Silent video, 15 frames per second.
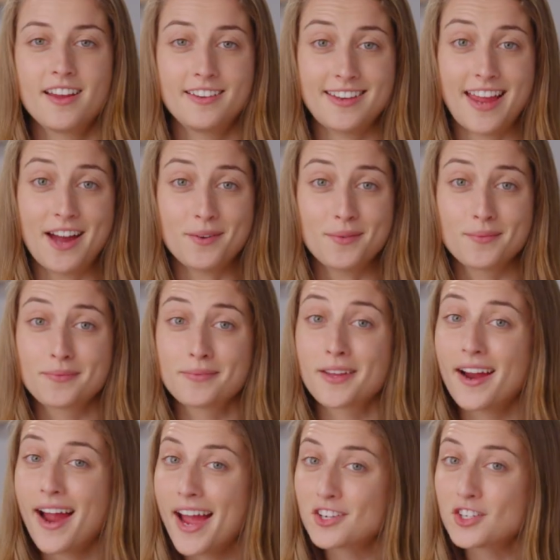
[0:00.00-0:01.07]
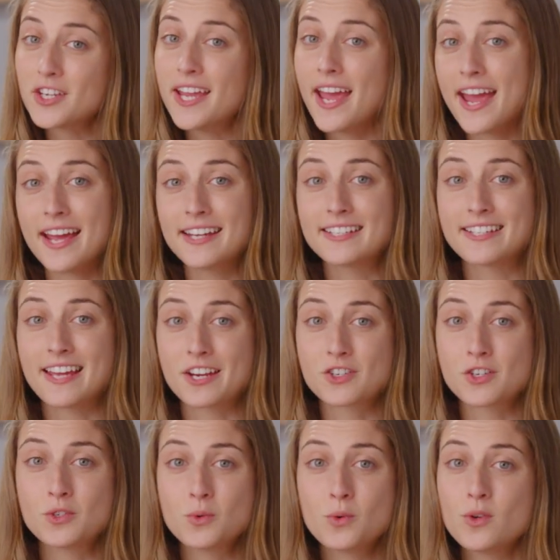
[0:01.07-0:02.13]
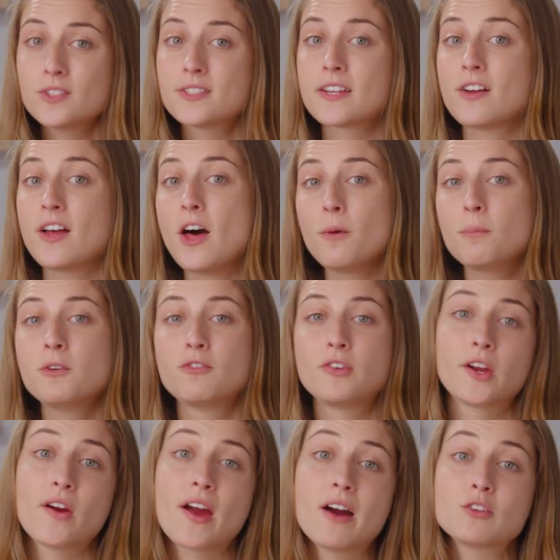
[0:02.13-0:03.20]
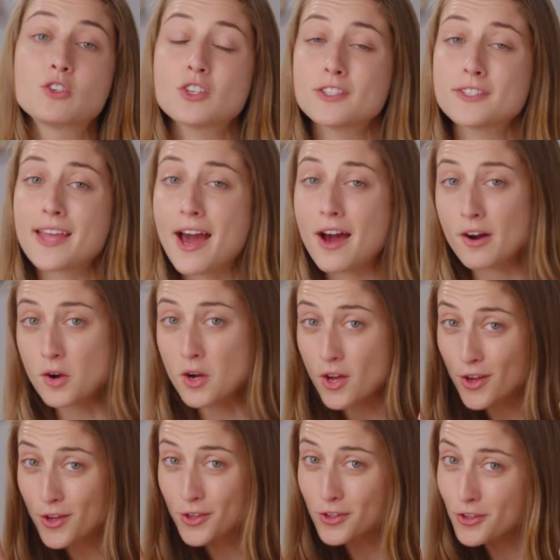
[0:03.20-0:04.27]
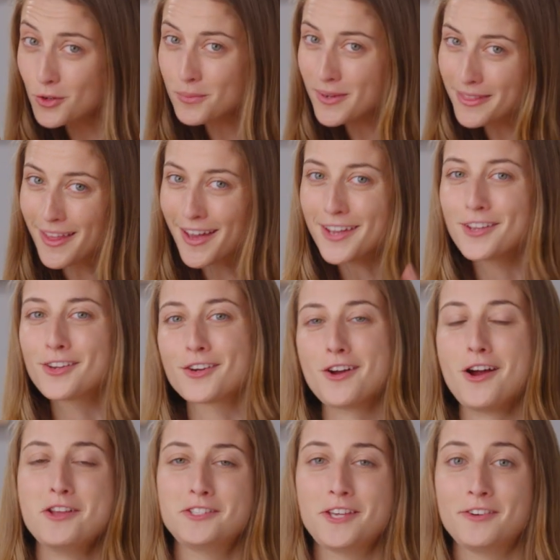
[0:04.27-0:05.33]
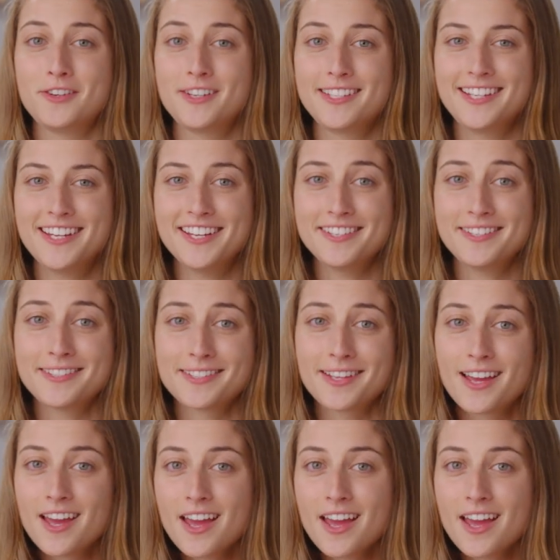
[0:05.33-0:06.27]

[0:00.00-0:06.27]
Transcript: Now, there are actually AI detection tools that'll help you figure out just how human-like your content really is.